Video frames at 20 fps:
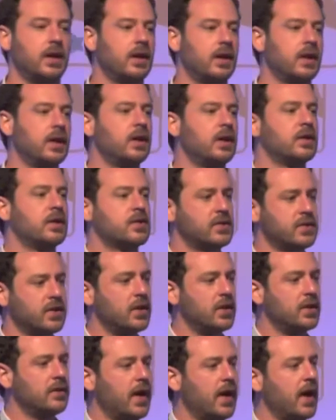a
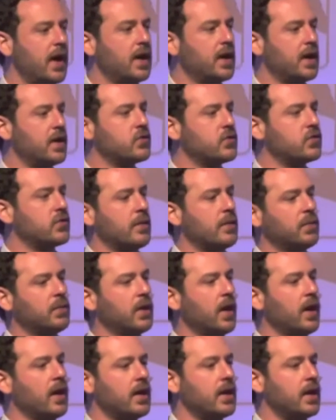survey and its
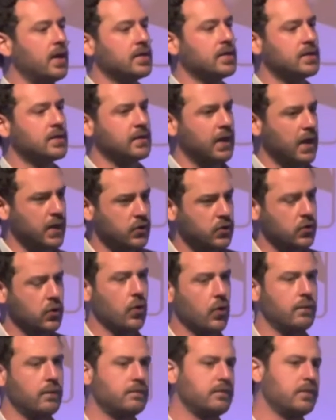strapline is, it's
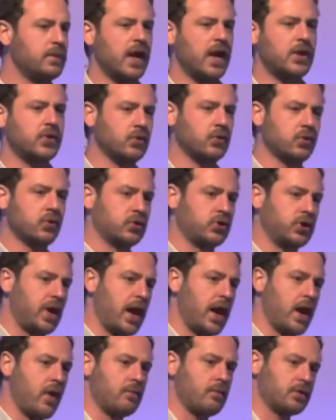your
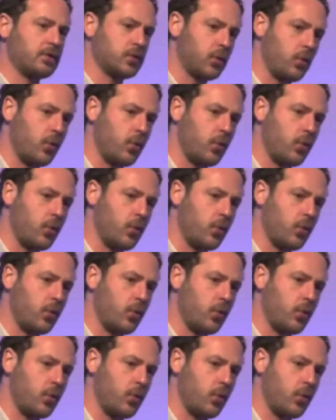shout,